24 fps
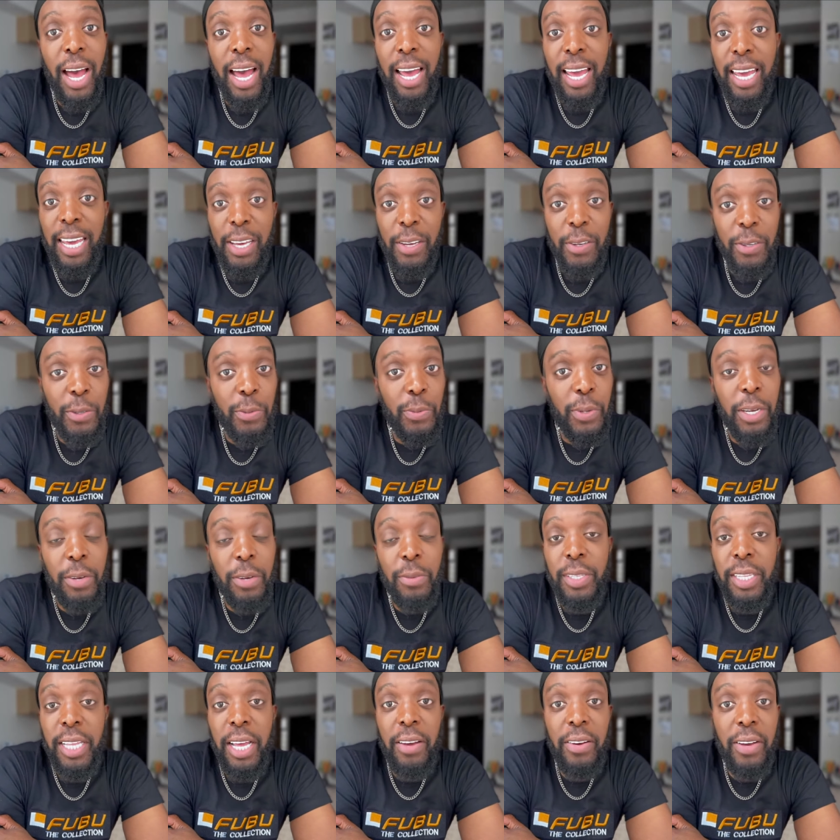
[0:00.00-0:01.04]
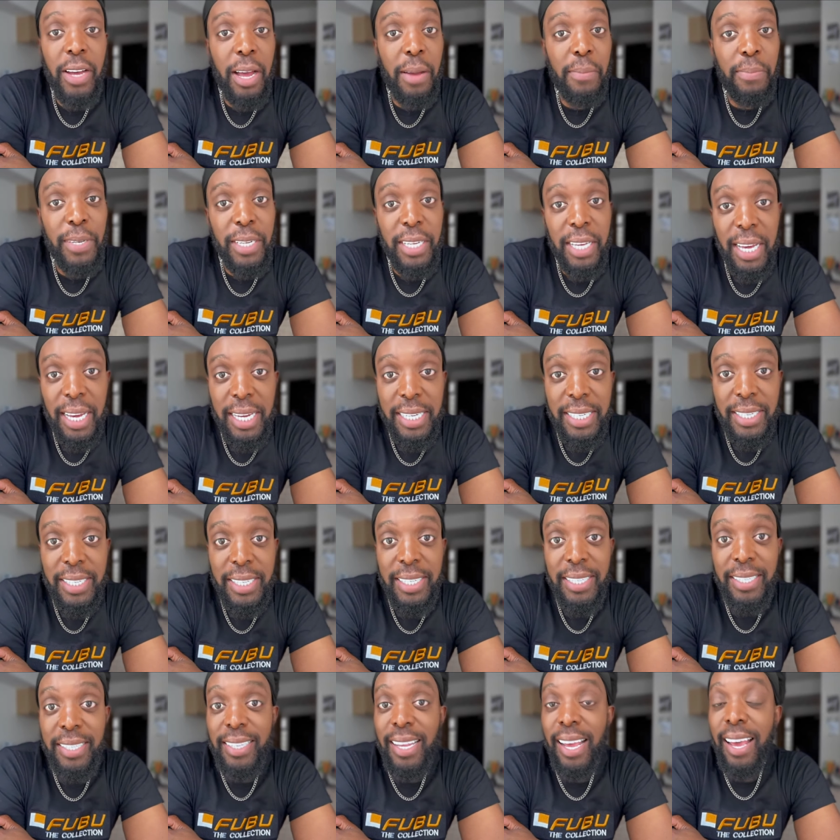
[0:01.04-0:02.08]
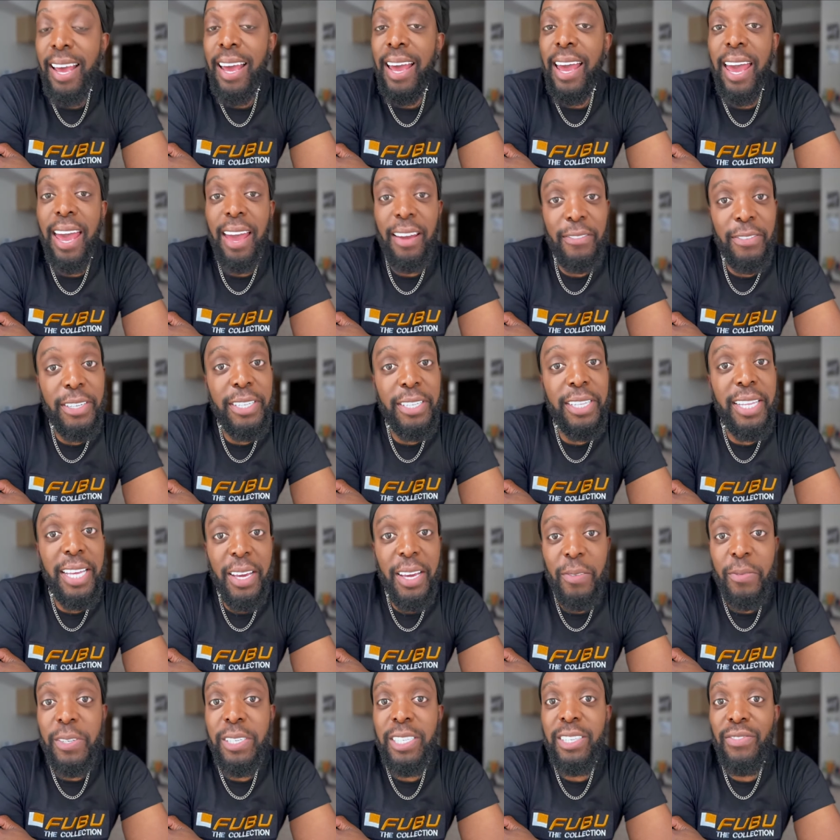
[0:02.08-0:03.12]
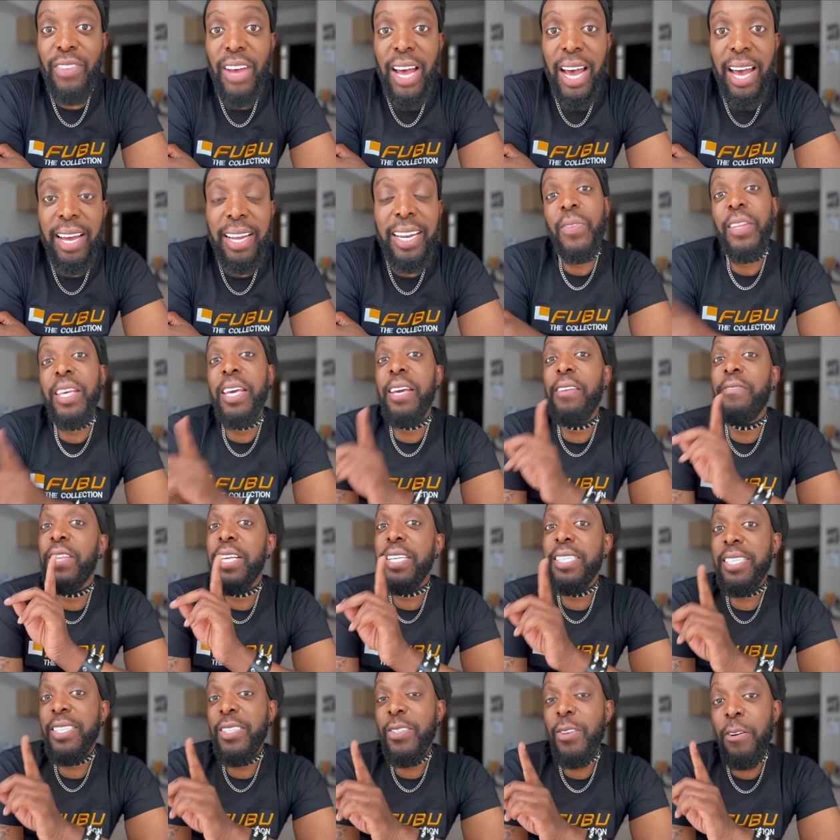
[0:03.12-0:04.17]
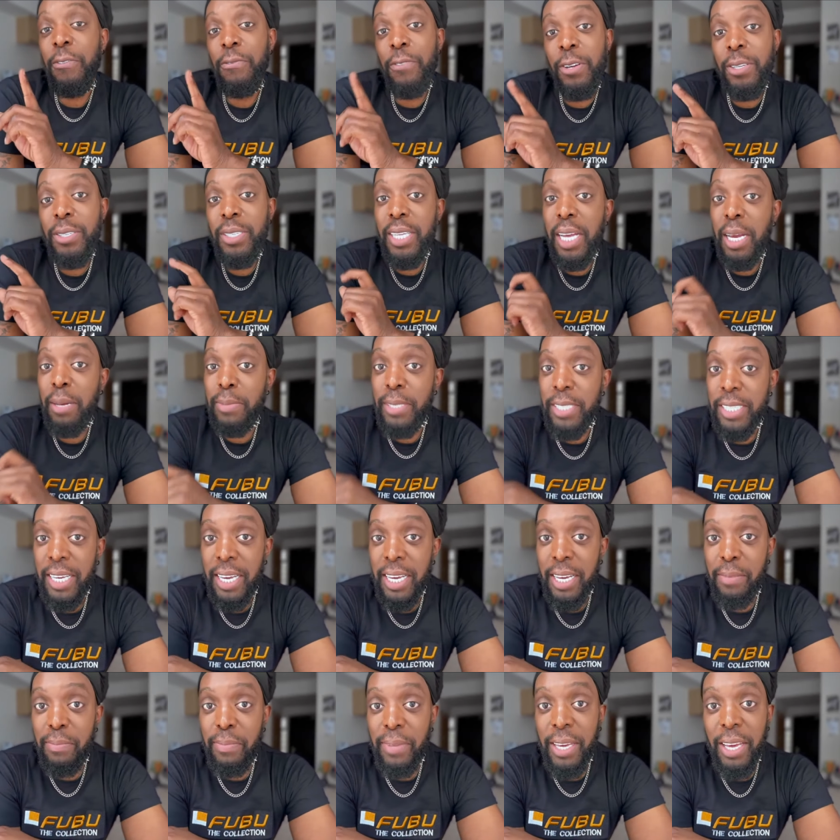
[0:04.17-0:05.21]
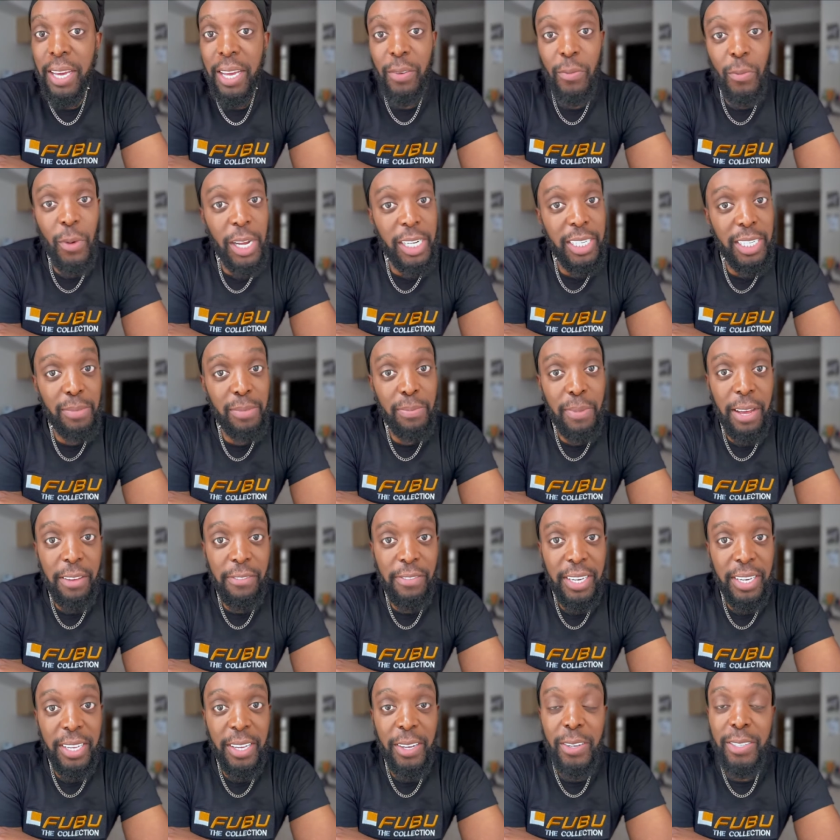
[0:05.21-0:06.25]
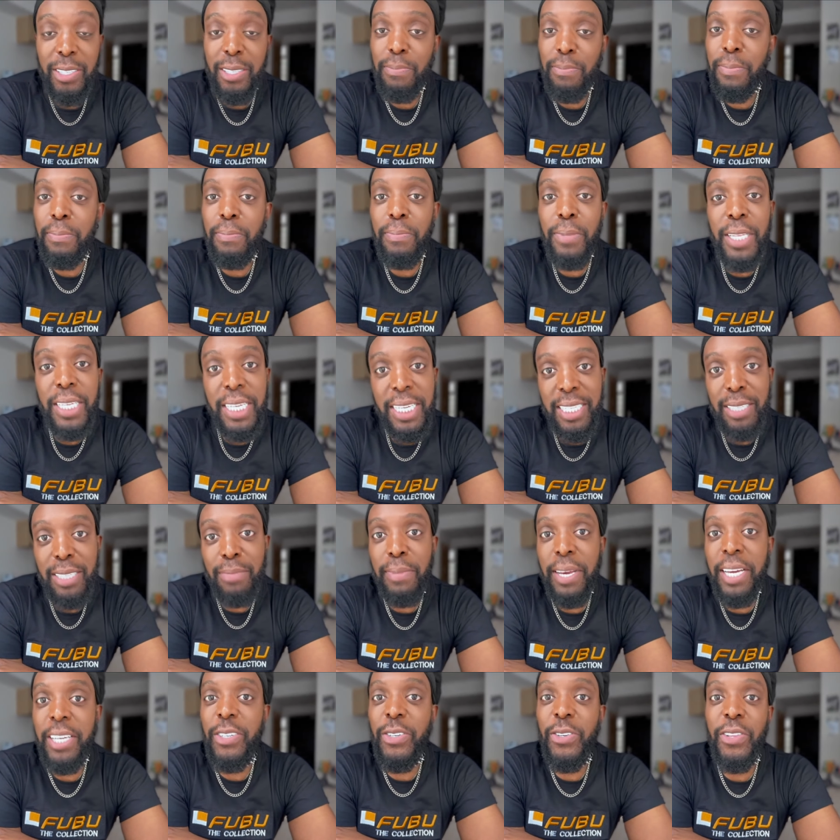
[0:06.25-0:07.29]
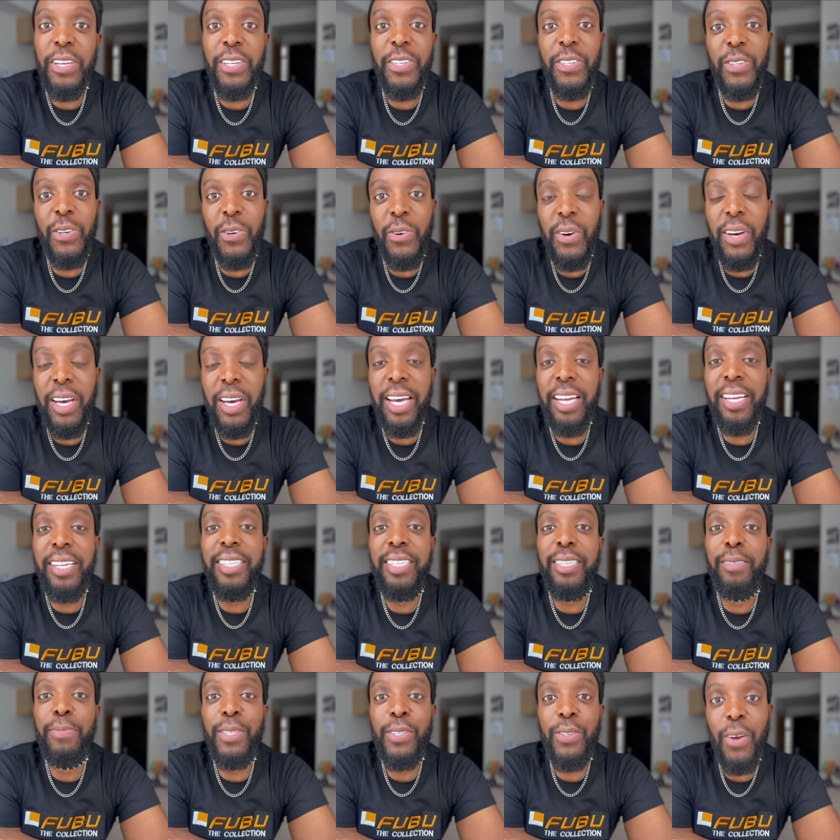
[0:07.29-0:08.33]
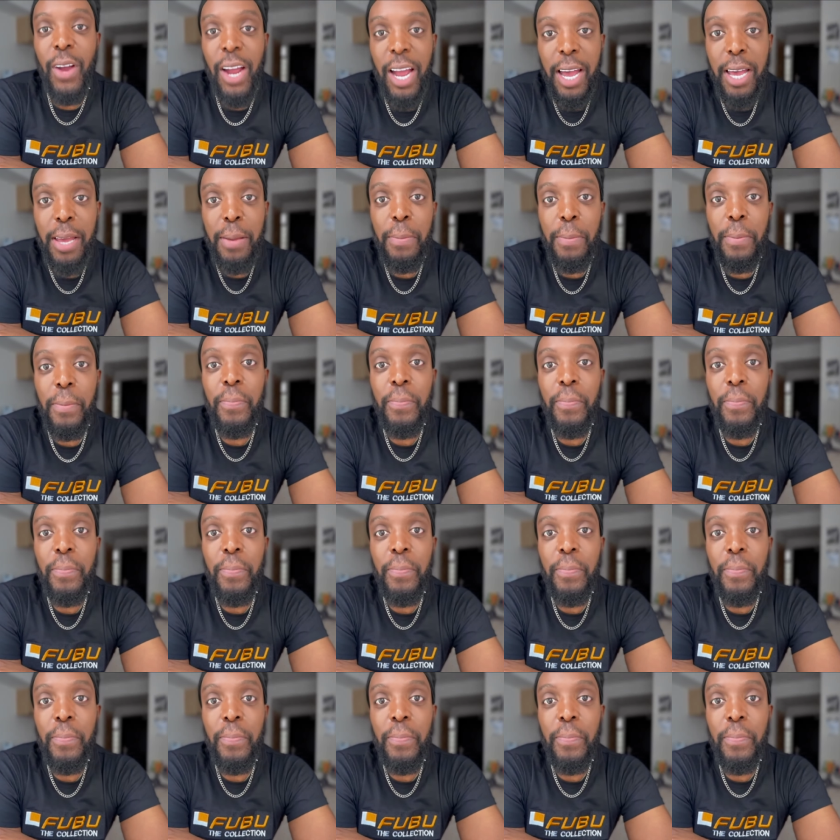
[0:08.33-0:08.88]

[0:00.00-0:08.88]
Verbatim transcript: I healed well without complications. Everything was fine. If this is your first time seeing me and watching my videos, please make sure that you go ahead and subscribe,